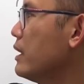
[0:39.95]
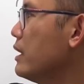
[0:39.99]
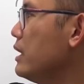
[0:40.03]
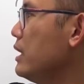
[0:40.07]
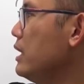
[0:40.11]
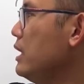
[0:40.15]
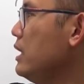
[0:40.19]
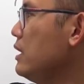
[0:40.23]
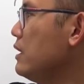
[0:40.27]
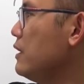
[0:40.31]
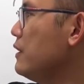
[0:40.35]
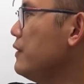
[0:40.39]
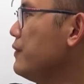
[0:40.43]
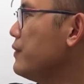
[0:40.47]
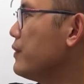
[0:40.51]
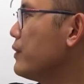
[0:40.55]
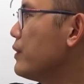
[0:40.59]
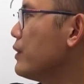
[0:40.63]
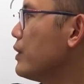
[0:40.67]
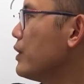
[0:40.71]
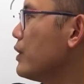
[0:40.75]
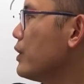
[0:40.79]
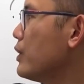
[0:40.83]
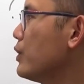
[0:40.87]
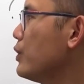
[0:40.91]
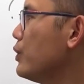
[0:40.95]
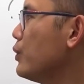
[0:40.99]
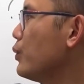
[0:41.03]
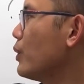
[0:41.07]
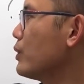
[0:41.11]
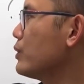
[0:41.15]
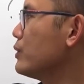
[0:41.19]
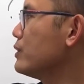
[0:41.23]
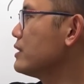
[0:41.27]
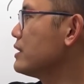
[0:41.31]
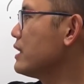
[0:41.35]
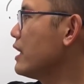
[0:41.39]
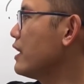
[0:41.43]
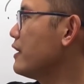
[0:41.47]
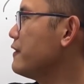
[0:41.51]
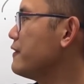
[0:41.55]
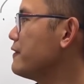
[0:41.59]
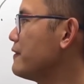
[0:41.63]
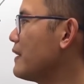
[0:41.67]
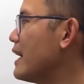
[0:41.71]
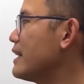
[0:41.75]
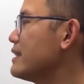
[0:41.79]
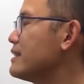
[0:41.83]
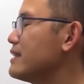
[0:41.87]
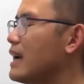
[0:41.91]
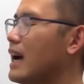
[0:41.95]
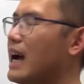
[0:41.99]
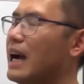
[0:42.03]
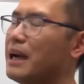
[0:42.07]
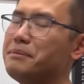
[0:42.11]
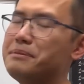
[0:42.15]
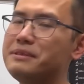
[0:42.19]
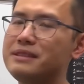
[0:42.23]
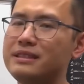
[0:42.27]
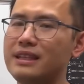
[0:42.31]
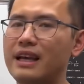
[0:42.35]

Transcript: if you want to say 5 times